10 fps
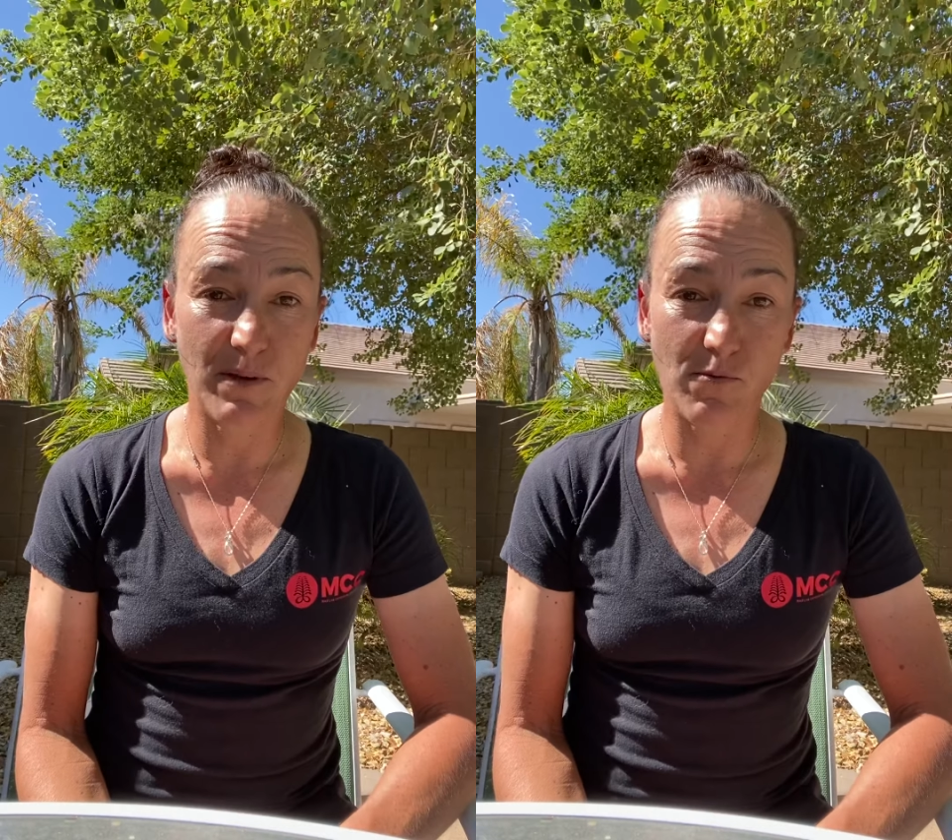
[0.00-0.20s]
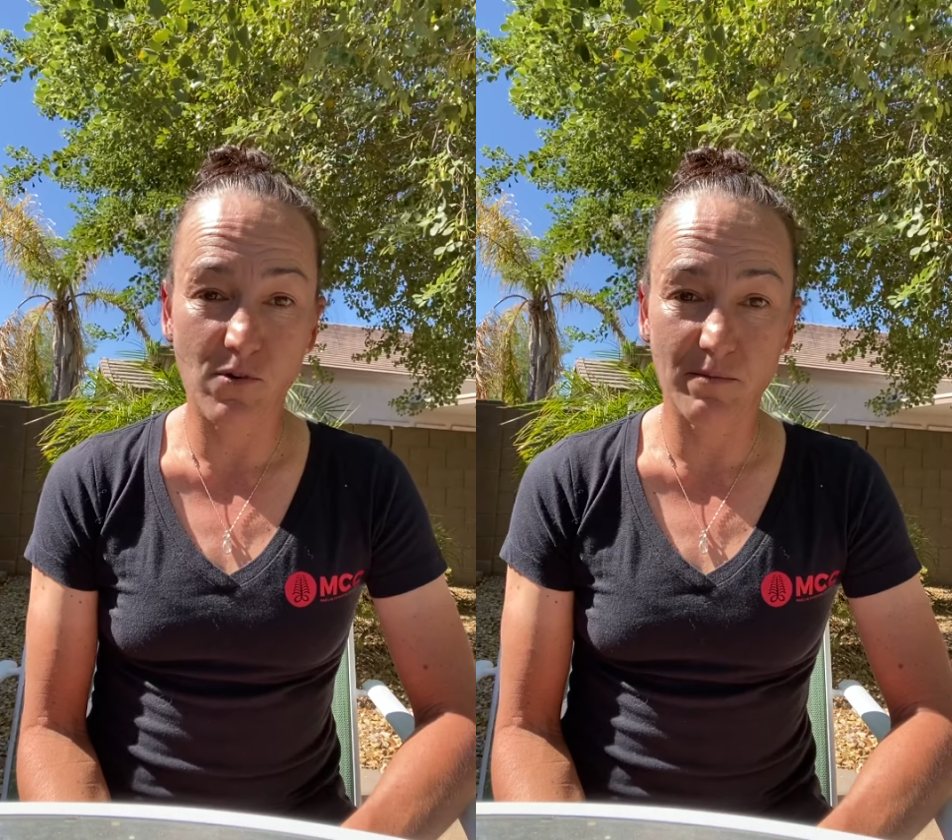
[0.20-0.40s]

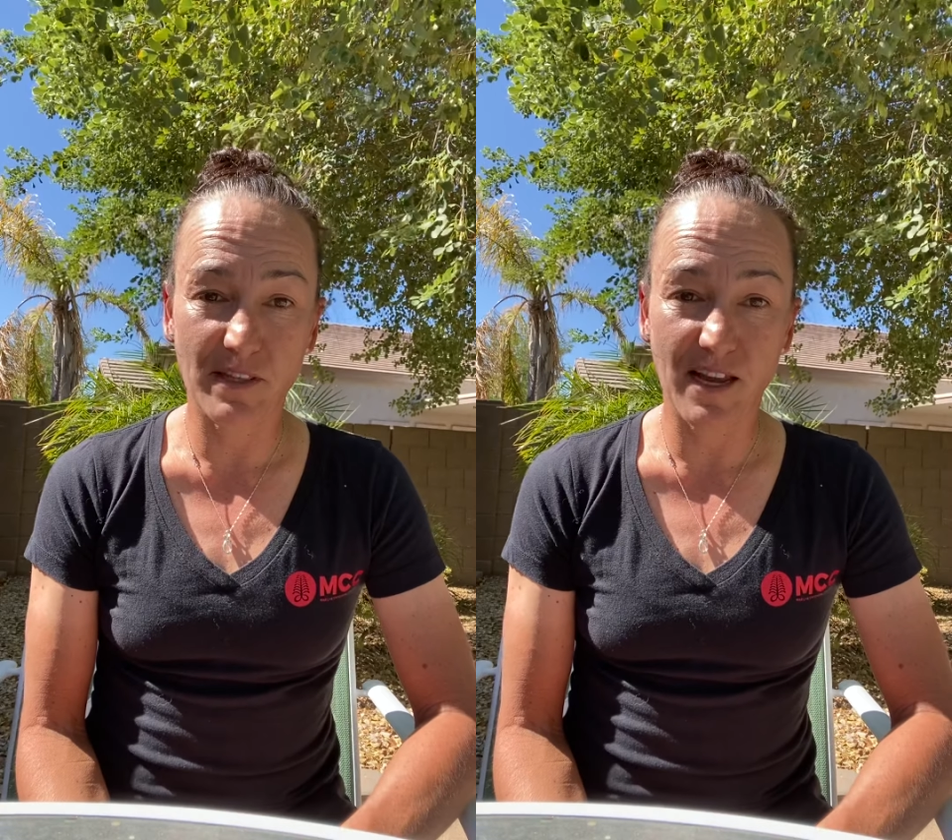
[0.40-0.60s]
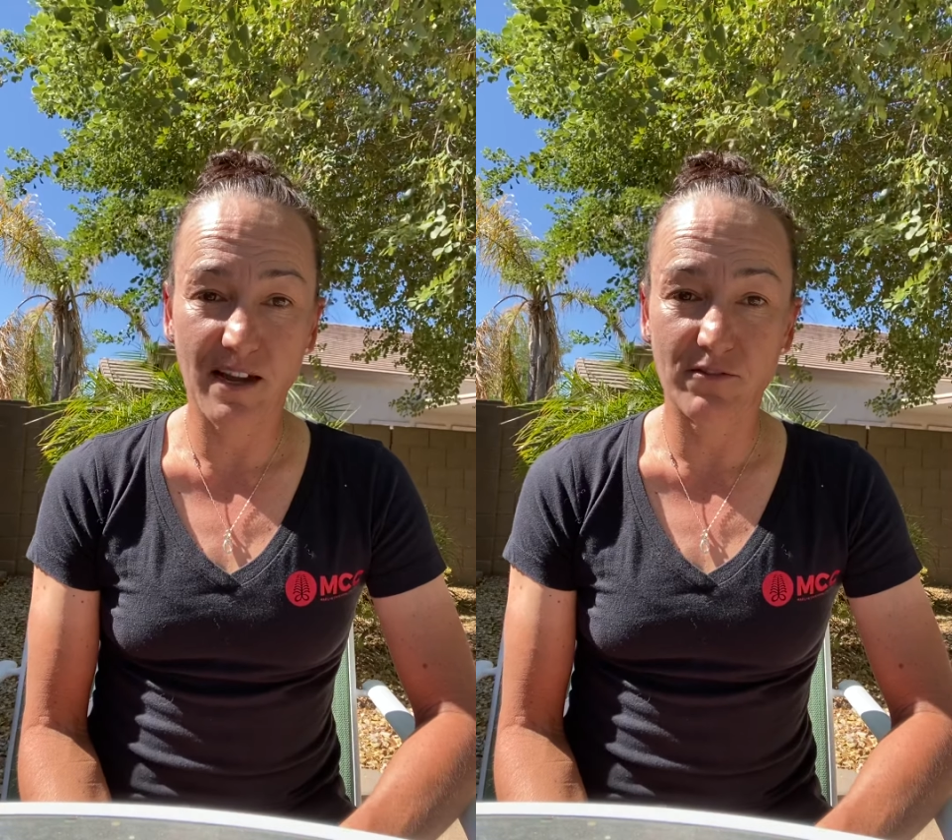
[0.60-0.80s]
warm in
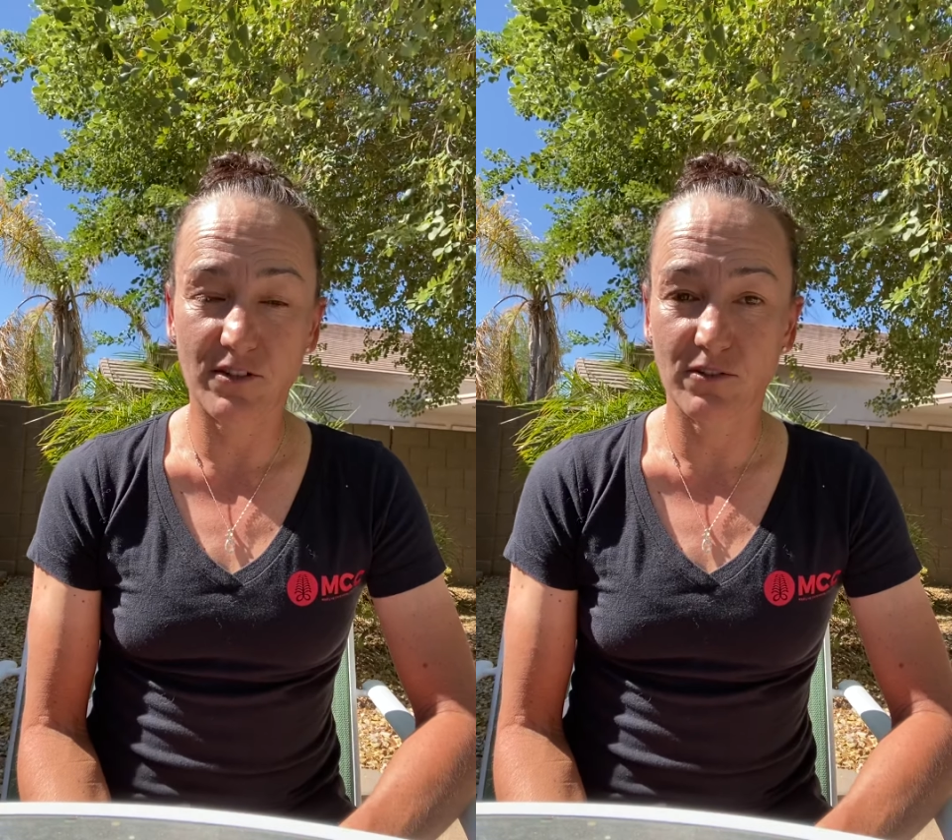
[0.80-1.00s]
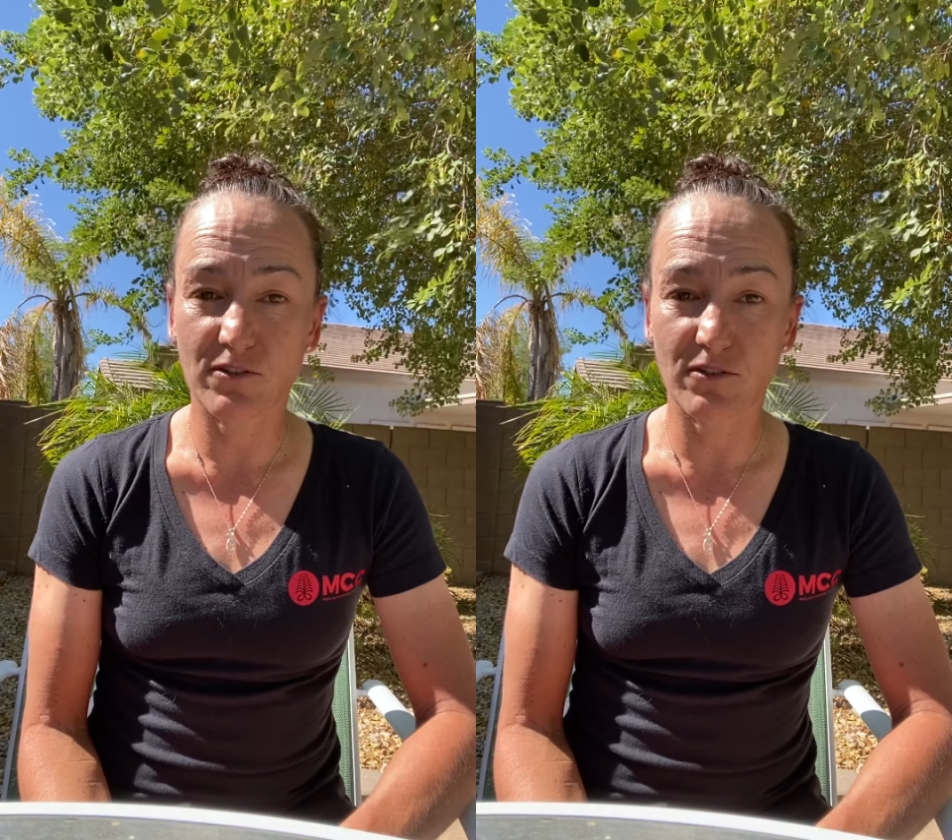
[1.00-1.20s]
the
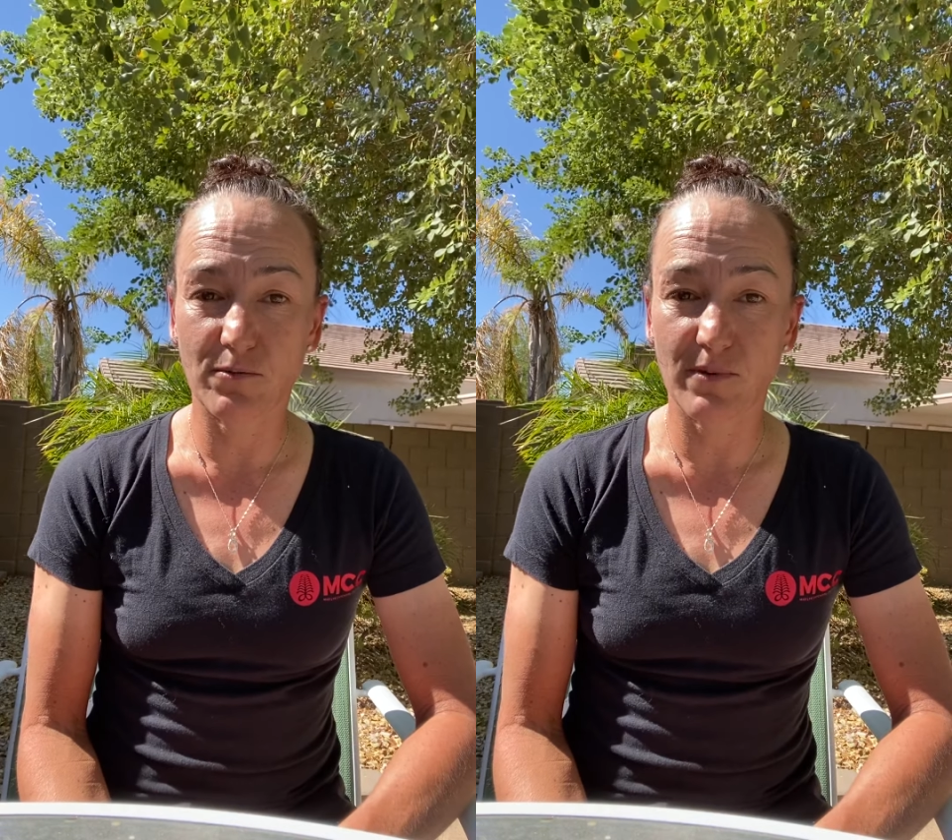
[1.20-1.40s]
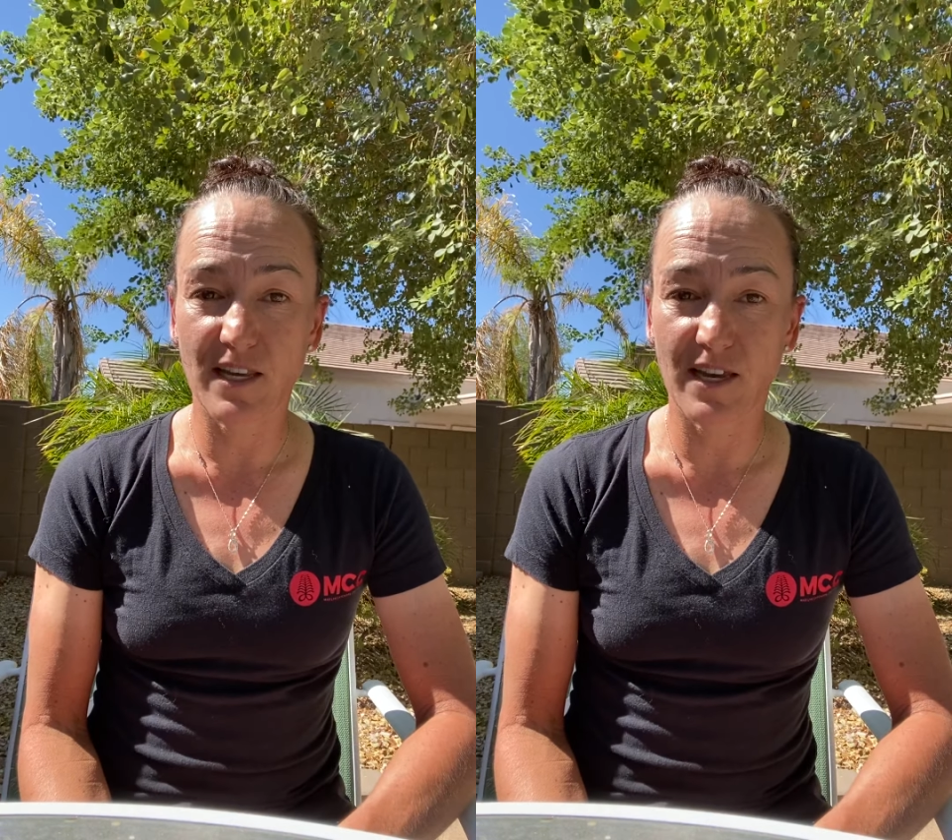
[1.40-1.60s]
afternoon through the
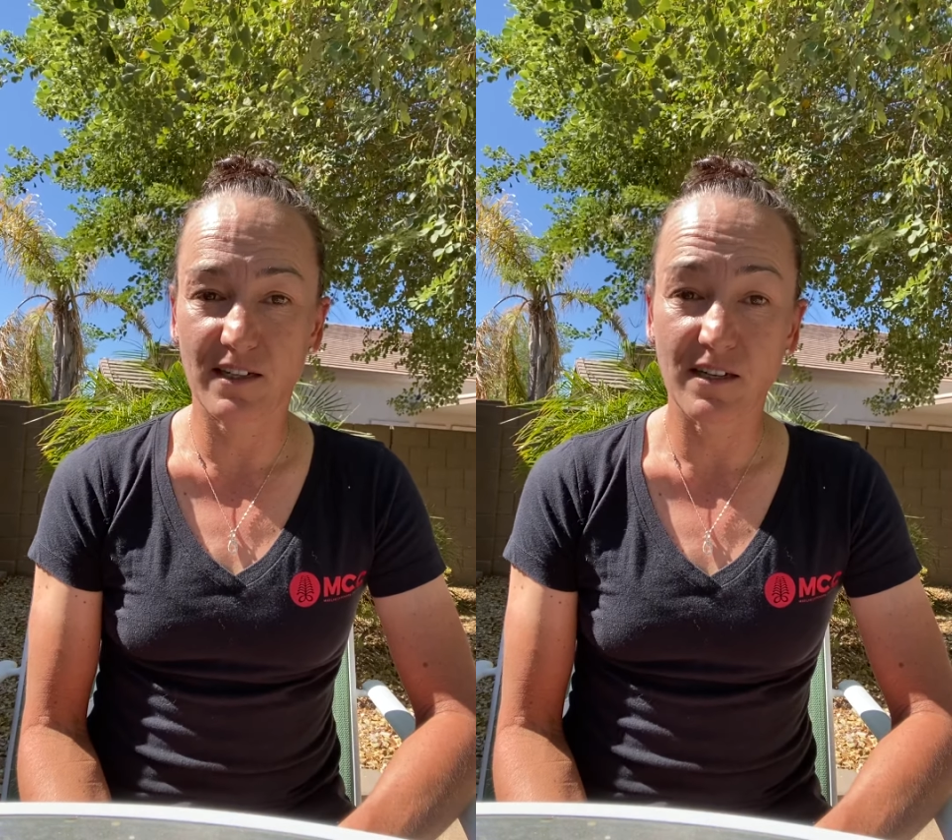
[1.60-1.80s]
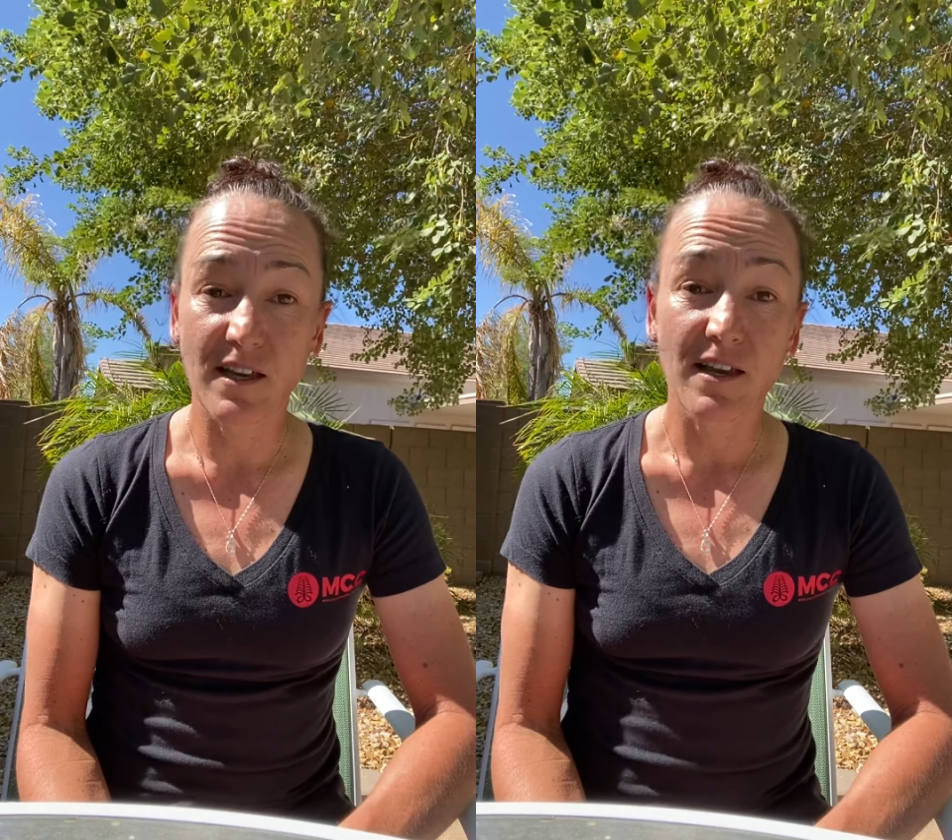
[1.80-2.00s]
weekend.